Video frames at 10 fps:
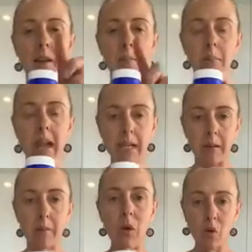
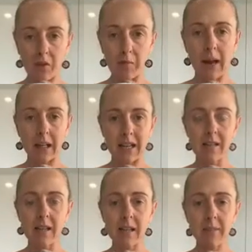milk of
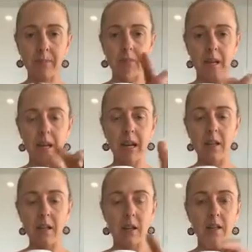magnesia.
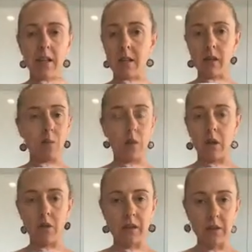Again, this is what I
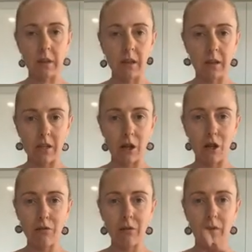use to make the
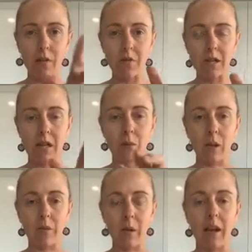deodorant, if you've seen
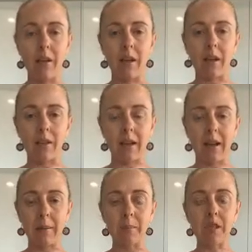one of my other
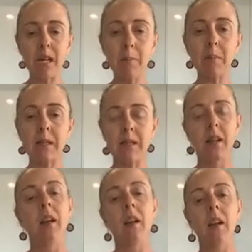tips.
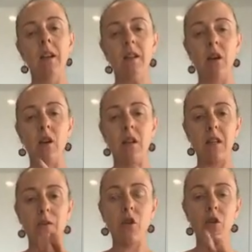So there are a
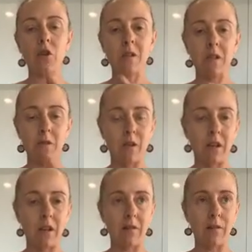few uses for
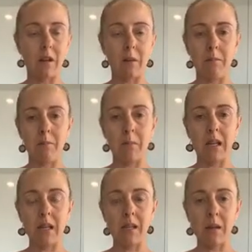the
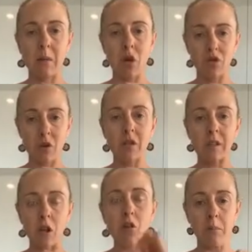magnesium
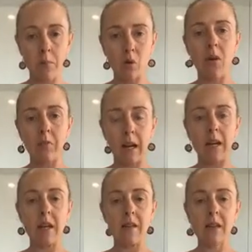hydroxide, or milk of
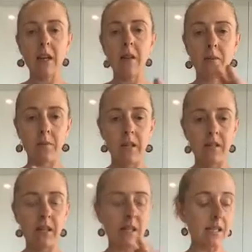magnesia, this
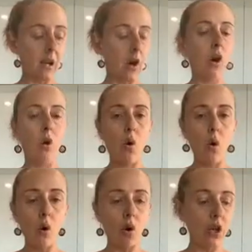is.
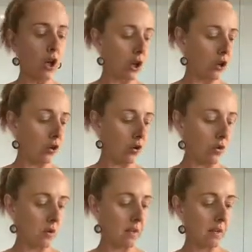Or you can
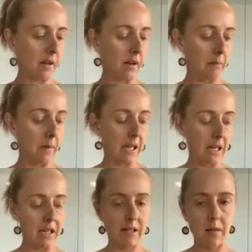use
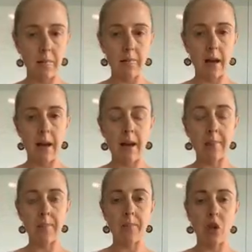magnesium
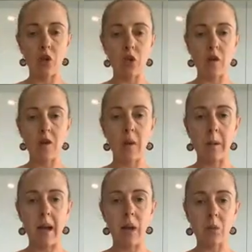hydroxide
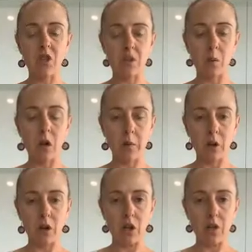powder, which is what I'm
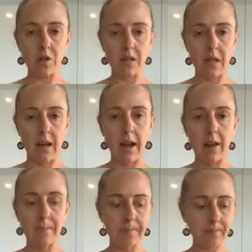going to use today.
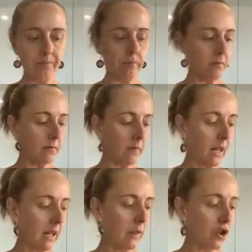
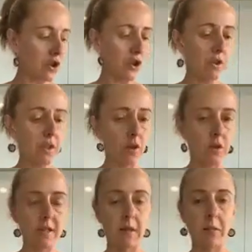If you choose to
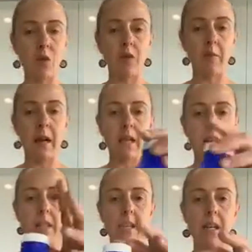use the milk of
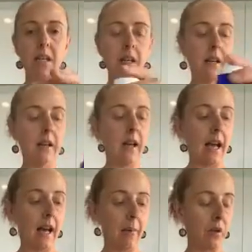magnesia,
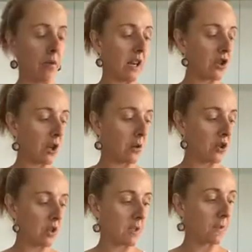The ratio is
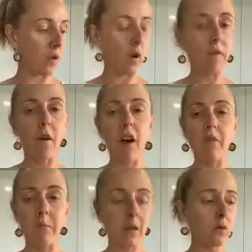just 45
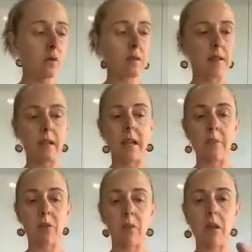mils. It
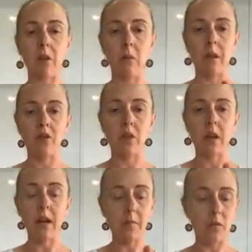comes with a little measuring
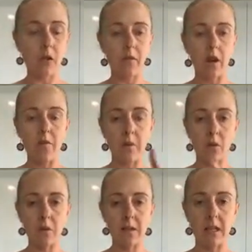cup, 45
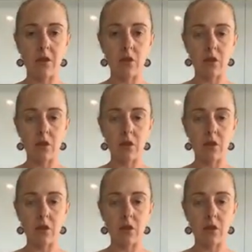mils into